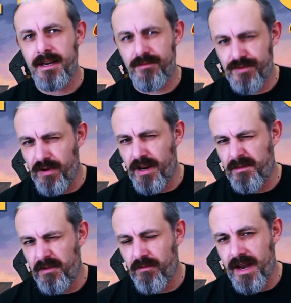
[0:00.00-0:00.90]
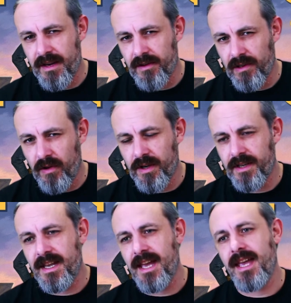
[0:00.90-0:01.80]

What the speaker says: was one I've been waiting on longer to get